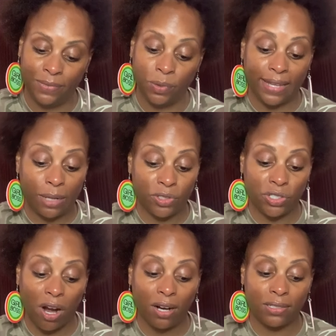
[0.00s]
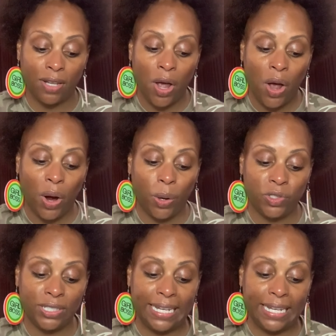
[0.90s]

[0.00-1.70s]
Without sharks, ocean